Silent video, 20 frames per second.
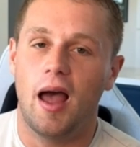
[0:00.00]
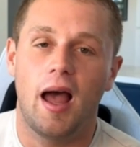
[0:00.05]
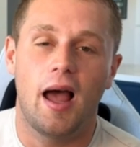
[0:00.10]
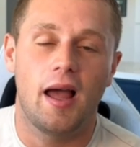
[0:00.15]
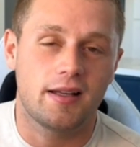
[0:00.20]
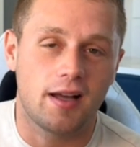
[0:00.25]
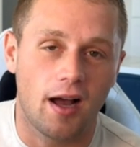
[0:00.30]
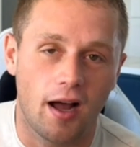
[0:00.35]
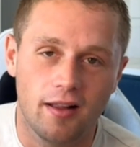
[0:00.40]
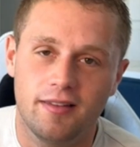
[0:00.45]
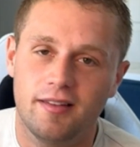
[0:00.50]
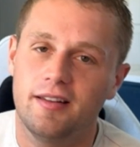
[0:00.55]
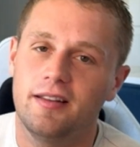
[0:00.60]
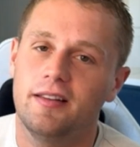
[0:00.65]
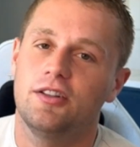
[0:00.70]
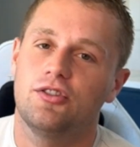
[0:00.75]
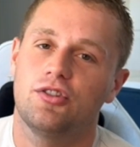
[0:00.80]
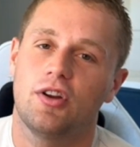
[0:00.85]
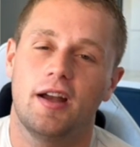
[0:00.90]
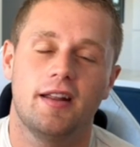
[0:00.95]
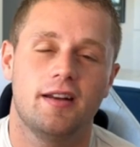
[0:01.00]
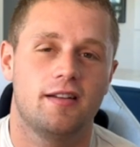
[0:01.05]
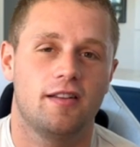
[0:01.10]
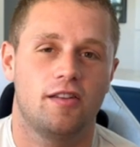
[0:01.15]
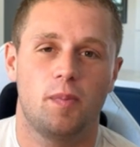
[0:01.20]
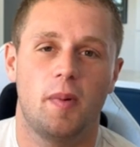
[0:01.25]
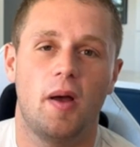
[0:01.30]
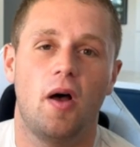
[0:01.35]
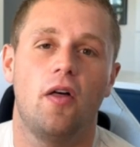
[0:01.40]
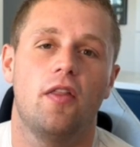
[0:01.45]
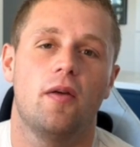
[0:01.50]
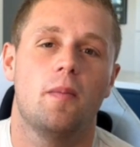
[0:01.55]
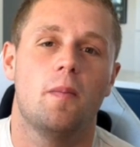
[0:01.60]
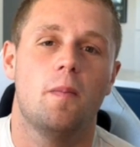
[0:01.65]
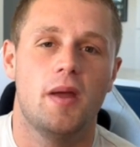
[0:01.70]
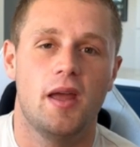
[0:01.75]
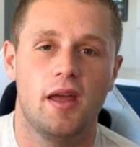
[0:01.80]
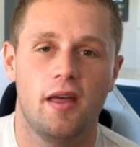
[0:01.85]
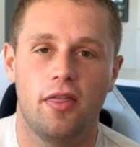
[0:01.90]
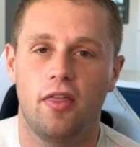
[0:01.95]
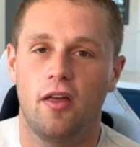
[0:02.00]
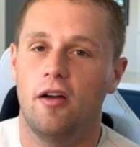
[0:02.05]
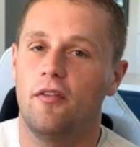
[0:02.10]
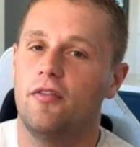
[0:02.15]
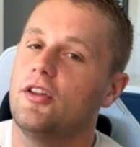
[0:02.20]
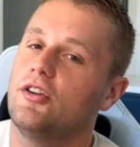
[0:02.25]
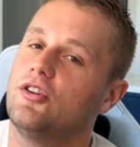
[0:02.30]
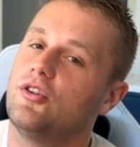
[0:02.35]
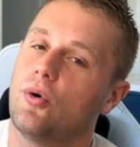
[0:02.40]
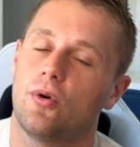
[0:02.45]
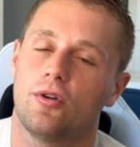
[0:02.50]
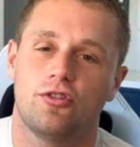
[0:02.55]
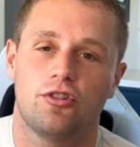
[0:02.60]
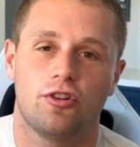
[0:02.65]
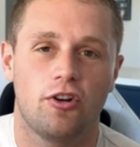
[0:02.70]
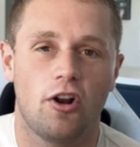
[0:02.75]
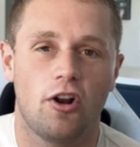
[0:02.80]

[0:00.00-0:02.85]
I constantly try to dispel the myth of the tortured